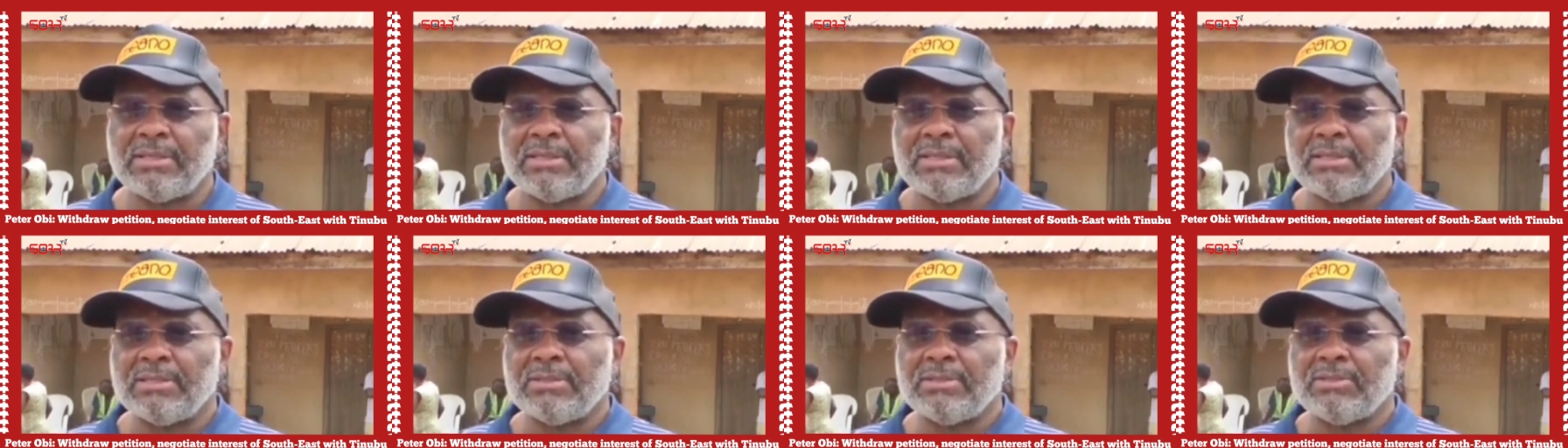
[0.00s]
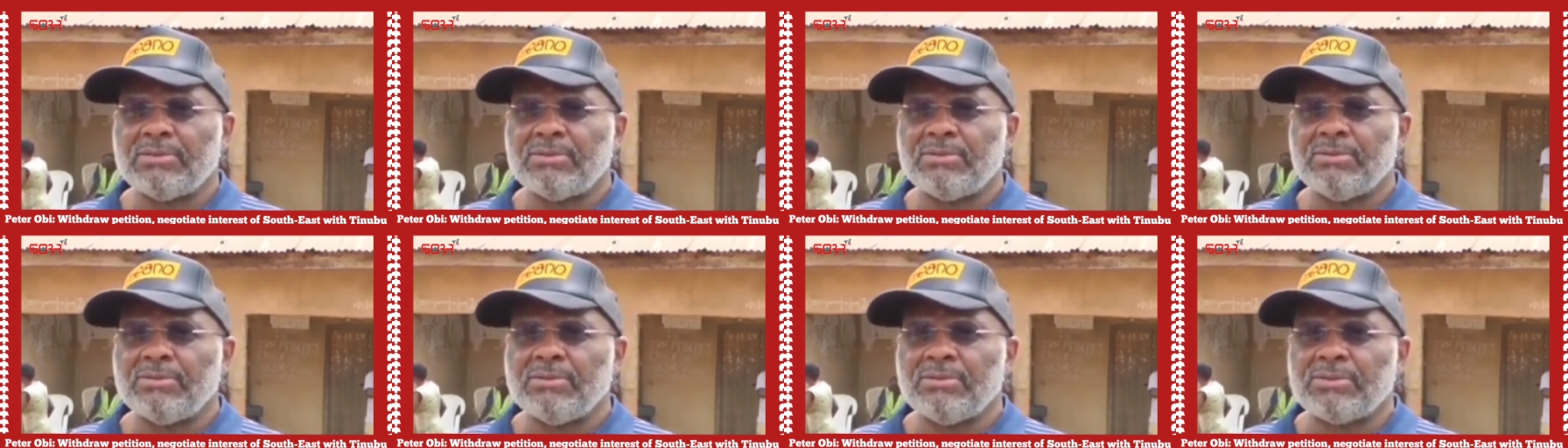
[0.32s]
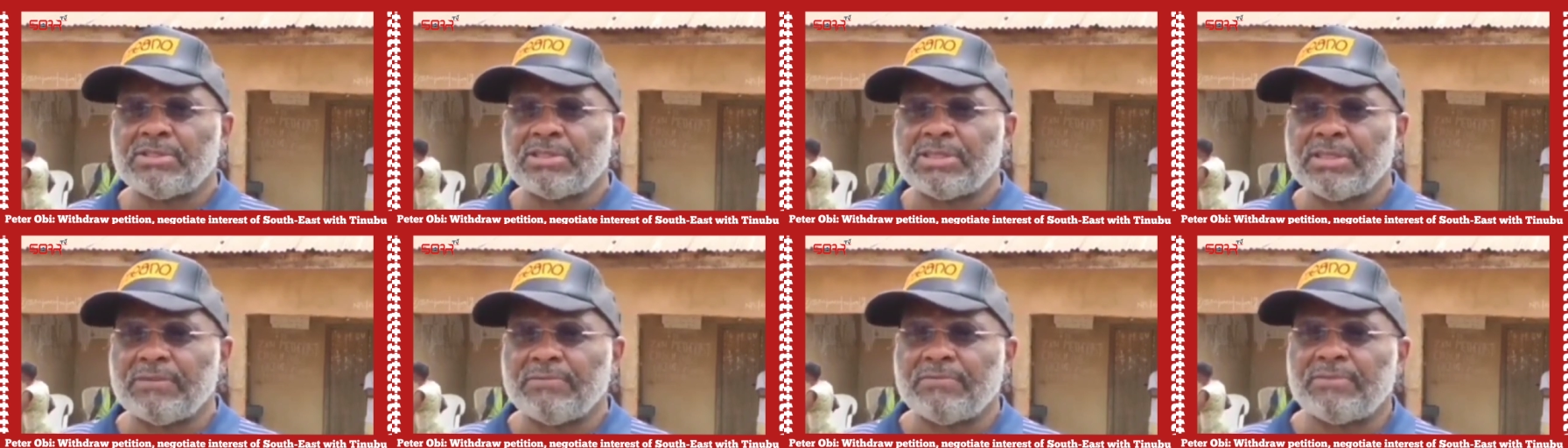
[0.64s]
and welcome
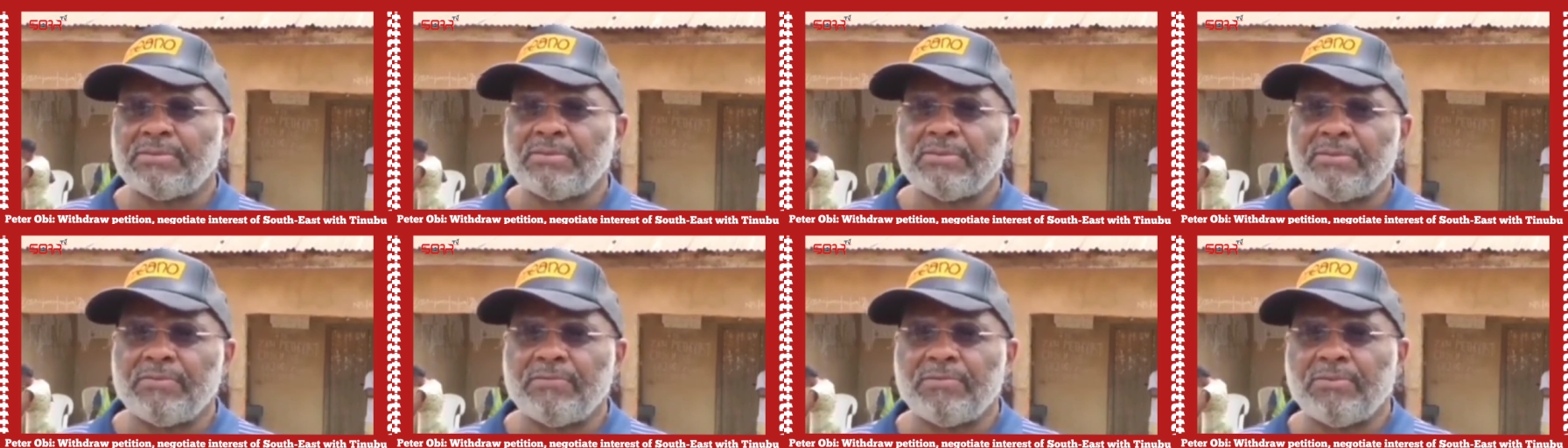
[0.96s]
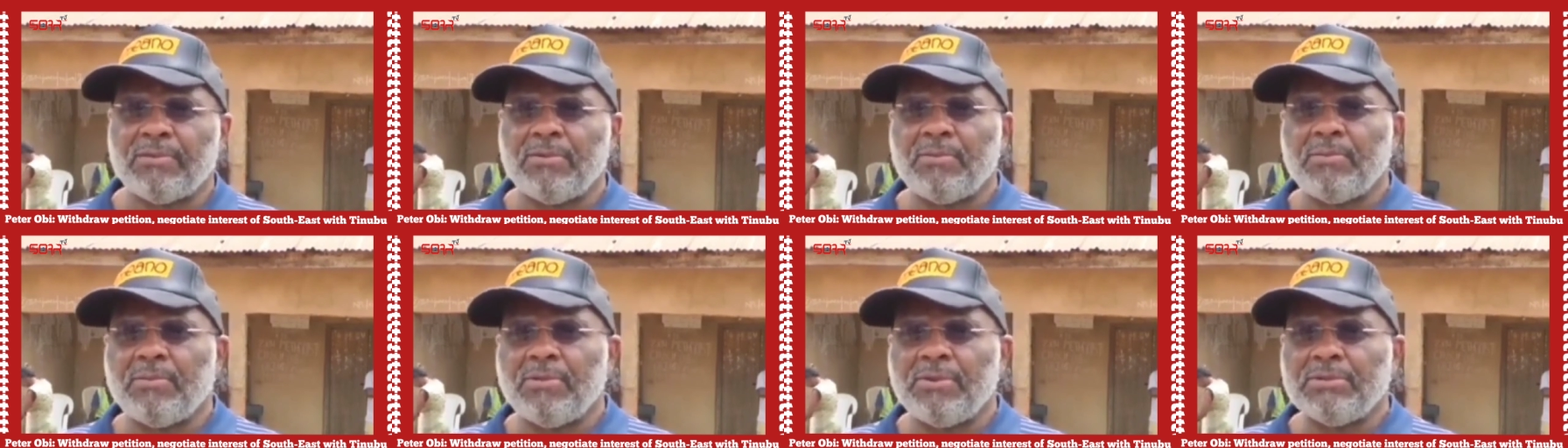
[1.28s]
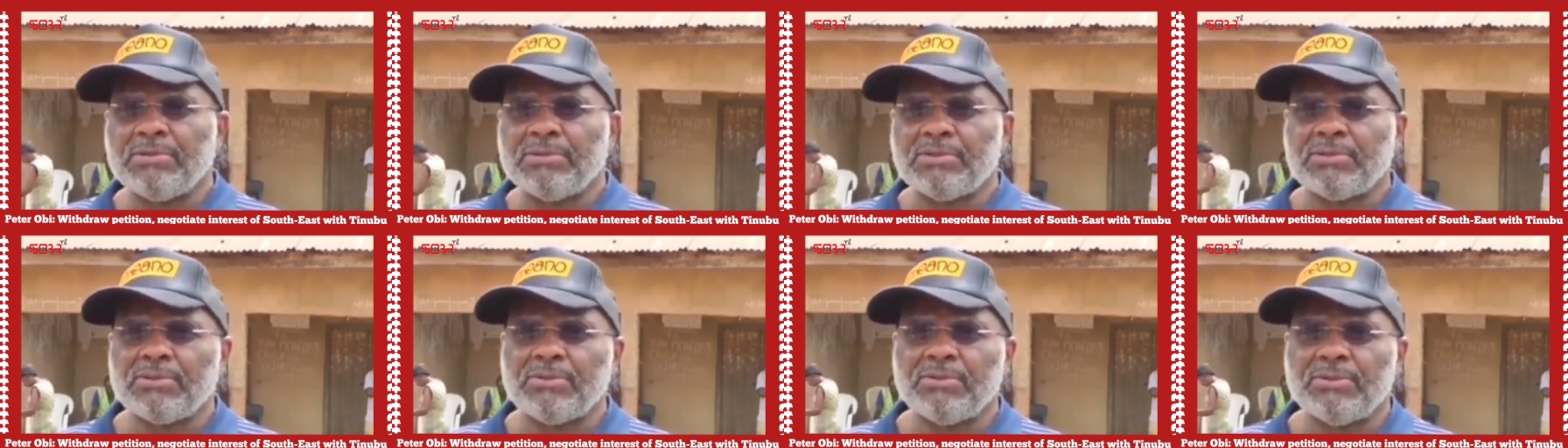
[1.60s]
Tinubu's victory to
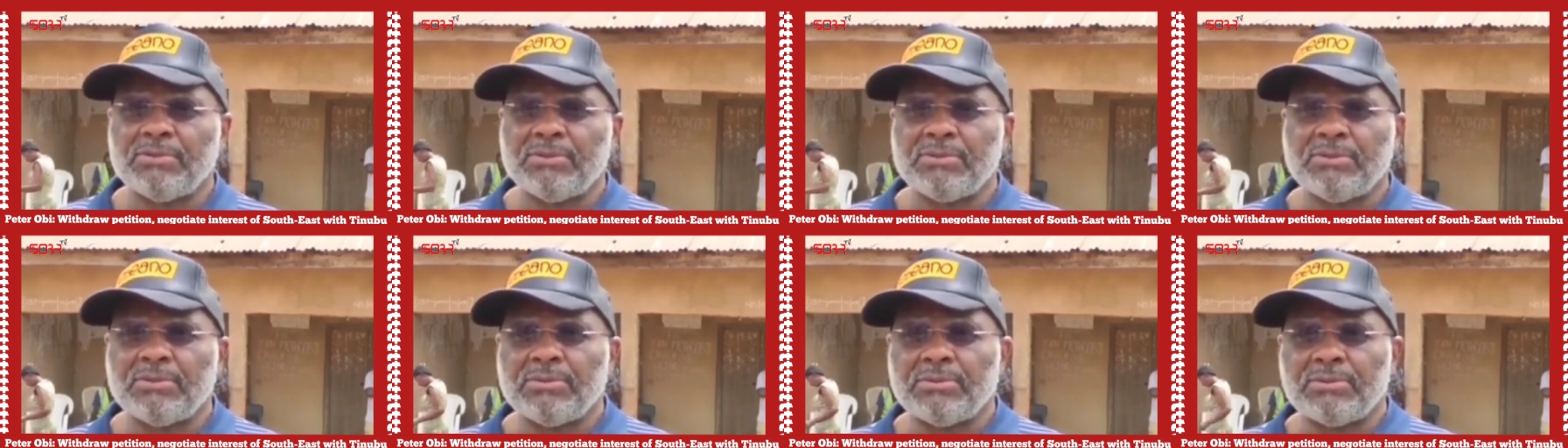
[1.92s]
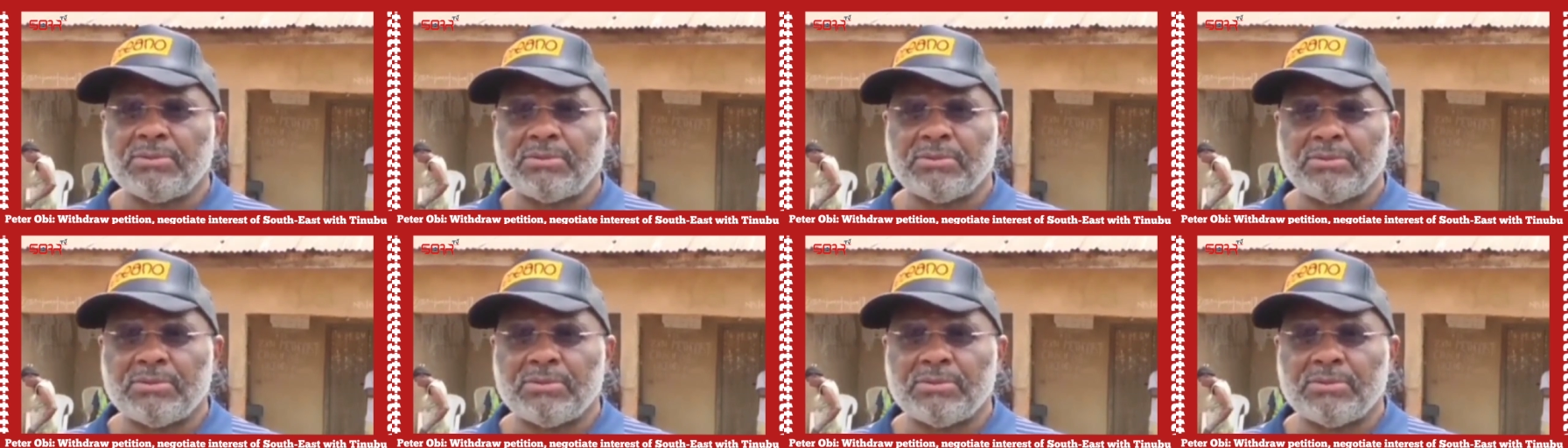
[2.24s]
the office